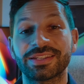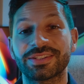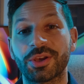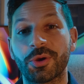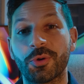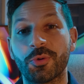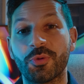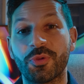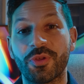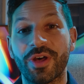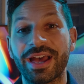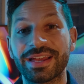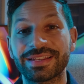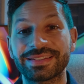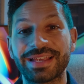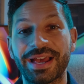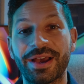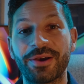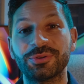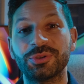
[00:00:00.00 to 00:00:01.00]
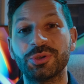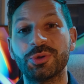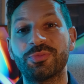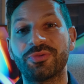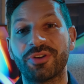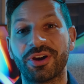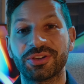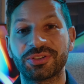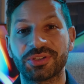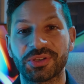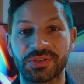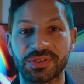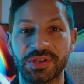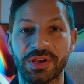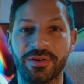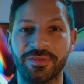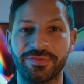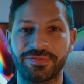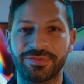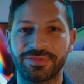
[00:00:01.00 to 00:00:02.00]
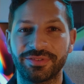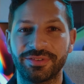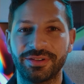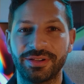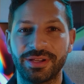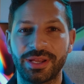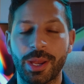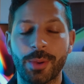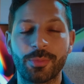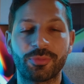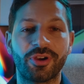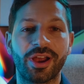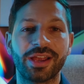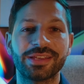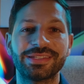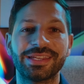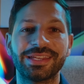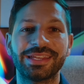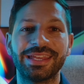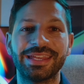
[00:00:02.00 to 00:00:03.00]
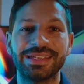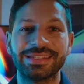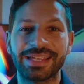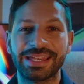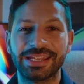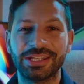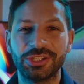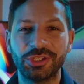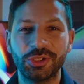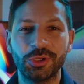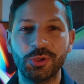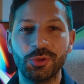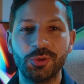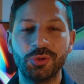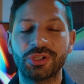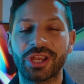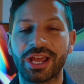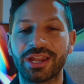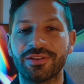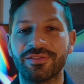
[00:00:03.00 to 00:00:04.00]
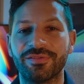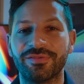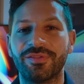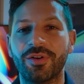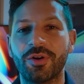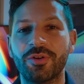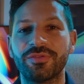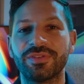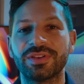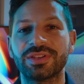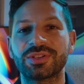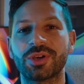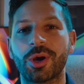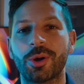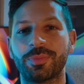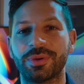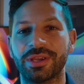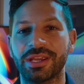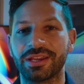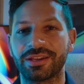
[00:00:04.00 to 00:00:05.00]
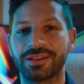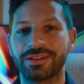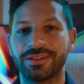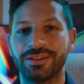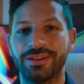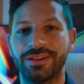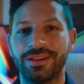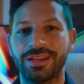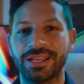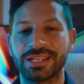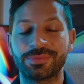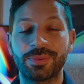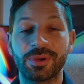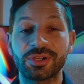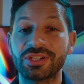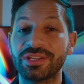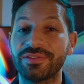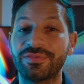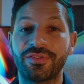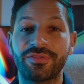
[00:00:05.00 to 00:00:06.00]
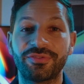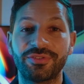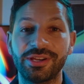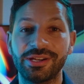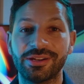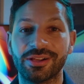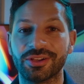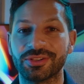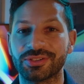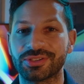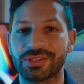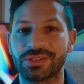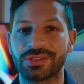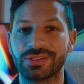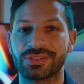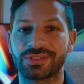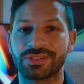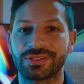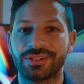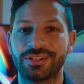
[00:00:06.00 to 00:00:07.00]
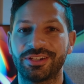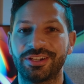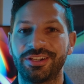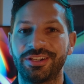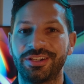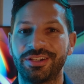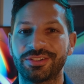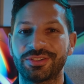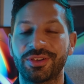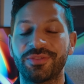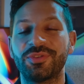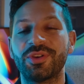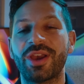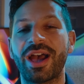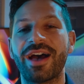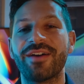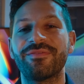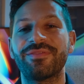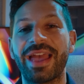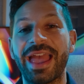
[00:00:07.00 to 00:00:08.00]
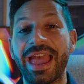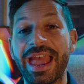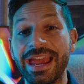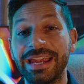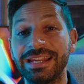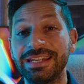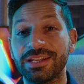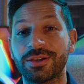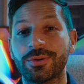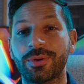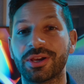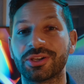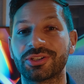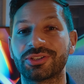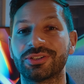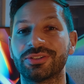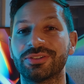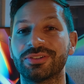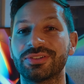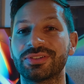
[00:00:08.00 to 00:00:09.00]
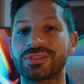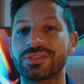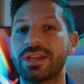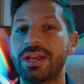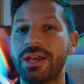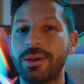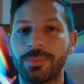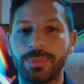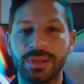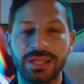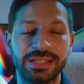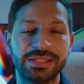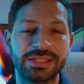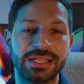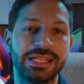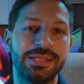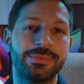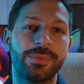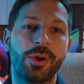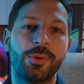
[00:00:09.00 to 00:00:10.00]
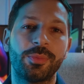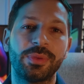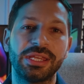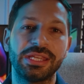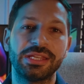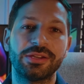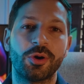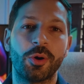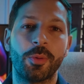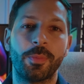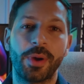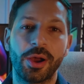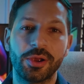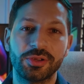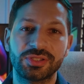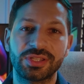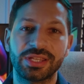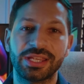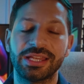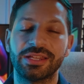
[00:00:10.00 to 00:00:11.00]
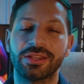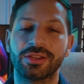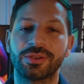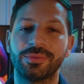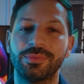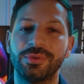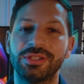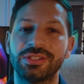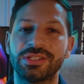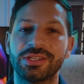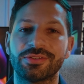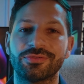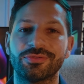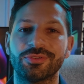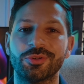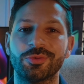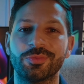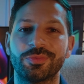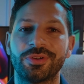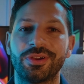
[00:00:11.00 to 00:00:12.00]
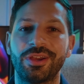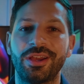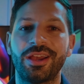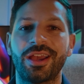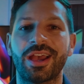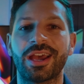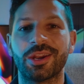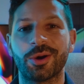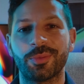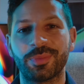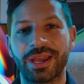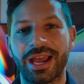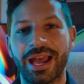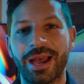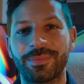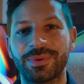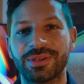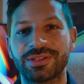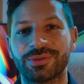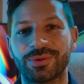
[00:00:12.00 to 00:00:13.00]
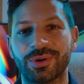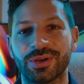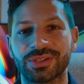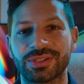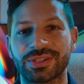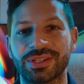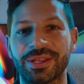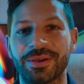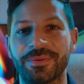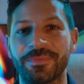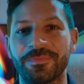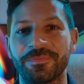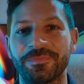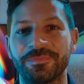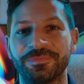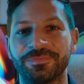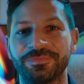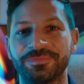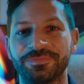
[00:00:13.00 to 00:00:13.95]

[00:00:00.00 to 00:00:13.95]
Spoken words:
So that's how you price yourself. Pricing is a huge and evolving topic, especially for freelancers. So if you have any questions, please email me or post it in the community group, and I'll be happy to answer them.